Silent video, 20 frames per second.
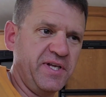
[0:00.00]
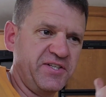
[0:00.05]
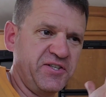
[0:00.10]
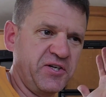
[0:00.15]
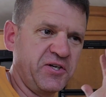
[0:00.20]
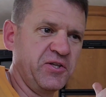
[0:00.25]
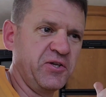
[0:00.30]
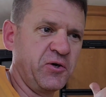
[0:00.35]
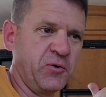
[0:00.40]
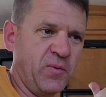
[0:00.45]
That
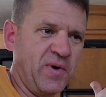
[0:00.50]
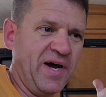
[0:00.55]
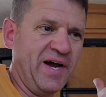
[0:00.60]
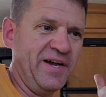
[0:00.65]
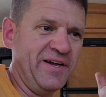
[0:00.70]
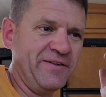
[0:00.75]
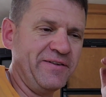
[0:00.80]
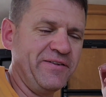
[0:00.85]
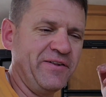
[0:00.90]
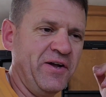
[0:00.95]
took a little
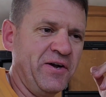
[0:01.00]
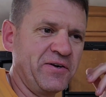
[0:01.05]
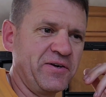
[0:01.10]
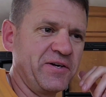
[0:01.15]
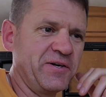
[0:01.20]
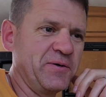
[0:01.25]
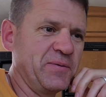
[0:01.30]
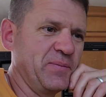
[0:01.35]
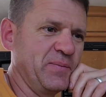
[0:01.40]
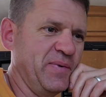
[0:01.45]
while
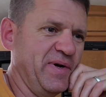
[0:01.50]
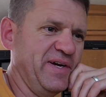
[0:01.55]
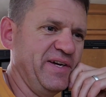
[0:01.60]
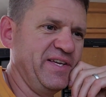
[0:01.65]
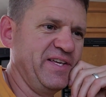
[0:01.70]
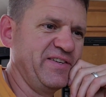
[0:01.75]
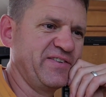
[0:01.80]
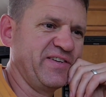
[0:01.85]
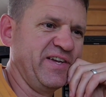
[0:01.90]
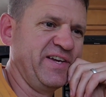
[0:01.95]
longer, but
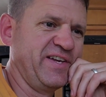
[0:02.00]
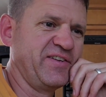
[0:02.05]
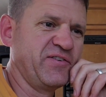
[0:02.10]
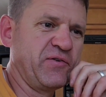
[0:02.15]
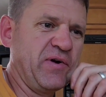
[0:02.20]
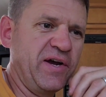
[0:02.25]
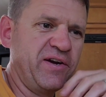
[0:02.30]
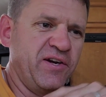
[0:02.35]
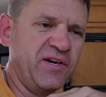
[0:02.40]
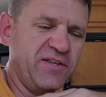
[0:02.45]
he said he's
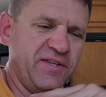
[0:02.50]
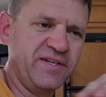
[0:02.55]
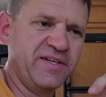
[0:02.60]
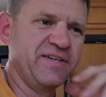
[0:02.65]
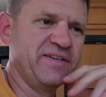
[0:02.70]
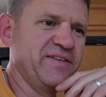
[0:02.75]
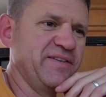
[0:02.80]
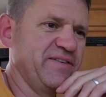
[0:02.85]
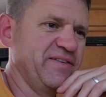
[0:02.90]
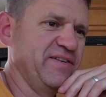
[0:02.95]
writing all
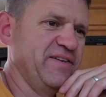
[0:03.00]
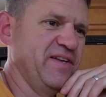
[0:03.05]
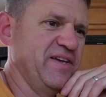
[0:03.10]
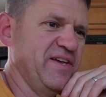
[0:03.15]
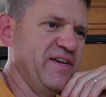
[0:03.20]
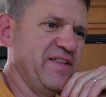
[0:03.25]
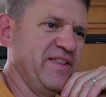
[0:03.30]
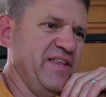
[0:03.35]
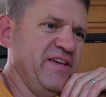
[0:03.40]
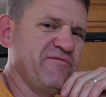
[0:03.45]
the
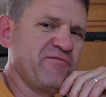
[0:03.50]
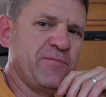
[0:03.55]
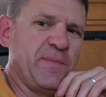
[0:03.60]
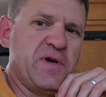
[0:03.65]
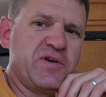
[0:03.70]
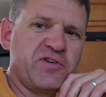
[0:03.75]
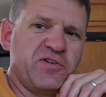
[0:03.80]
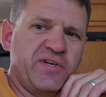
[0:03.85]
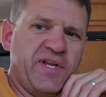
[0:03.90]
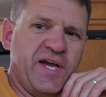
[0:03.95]

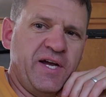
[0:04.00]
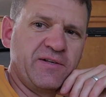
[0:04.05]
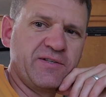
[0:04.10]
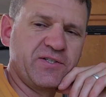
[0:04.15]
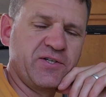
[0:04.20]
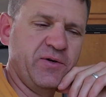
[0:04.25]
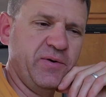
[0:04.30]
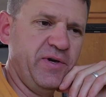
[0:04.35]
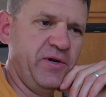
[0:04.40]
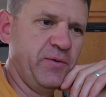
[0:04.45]
information down,
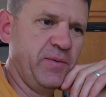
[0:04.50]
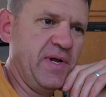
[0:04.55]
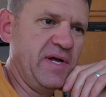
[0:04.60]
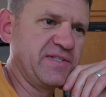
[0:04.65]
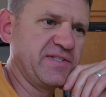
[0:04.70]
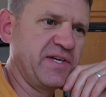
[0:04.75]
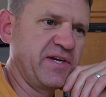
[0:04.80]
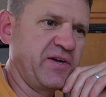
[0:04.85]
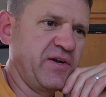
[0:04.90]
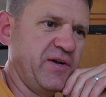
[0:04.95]
so anyone
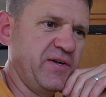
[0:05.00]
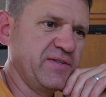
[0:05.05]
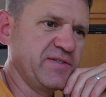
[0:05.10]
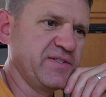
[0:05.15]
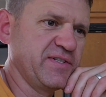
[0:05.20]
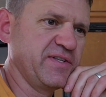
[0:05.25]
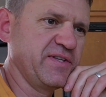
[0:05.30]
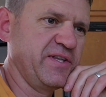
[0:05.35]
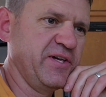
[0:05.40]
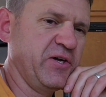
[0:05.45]
else that
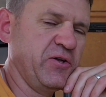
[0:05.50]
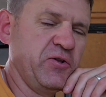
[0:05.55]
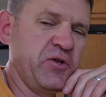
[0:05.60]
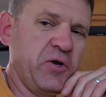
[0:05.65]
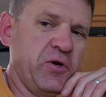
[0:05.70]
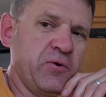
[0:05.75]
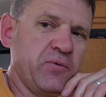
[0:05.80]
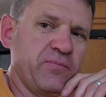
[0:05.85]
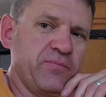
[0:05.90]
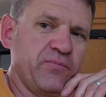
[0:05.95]
calls, they'll
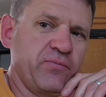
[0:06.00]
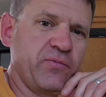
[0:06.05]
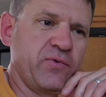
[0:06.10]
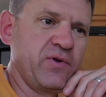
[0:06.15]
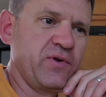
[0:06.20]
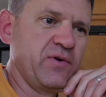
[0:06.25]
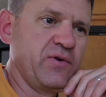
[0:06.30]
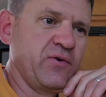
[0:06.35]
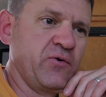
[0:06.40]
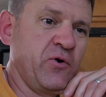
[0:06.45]
know.
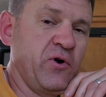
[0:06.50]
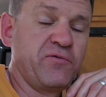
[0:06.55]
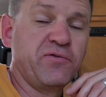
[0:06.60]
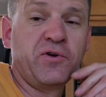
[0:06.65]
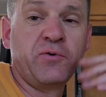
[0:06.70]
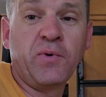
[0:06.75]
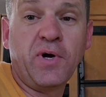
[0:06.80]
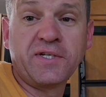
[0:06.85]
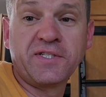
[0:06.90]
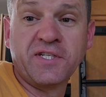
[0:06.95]
Or if
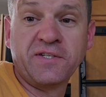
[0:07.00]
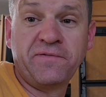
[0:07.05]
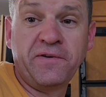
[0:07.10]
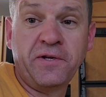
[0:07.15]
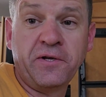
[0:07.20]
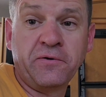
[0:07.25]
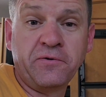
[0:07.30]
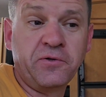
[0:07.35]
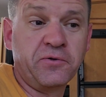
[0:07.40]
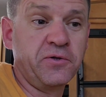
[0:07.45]
you watch this
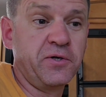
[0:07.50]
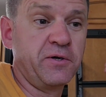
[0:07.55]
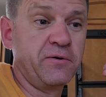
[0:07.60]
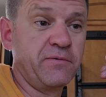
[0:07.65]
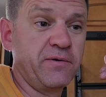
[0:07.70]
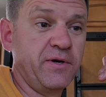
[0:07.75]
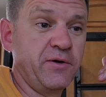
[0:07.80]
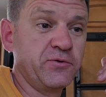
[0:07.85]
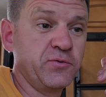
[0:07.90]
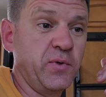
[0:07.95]
video, you'll
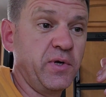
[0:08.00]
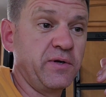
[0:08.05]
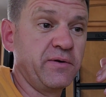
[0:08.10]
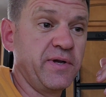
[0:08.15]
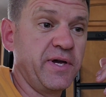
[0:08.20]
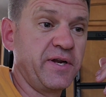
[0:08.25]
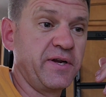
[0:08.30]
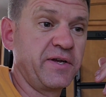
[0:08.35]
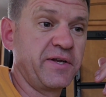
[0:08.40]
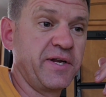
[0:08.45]
know as well
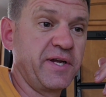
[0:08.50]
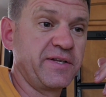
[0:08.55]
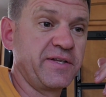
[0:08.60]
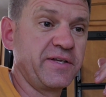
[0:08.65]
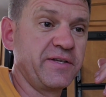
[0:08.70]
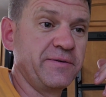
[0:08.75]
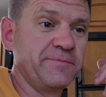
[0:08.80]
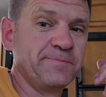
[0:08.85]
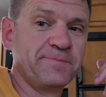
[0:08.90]
how to connect it.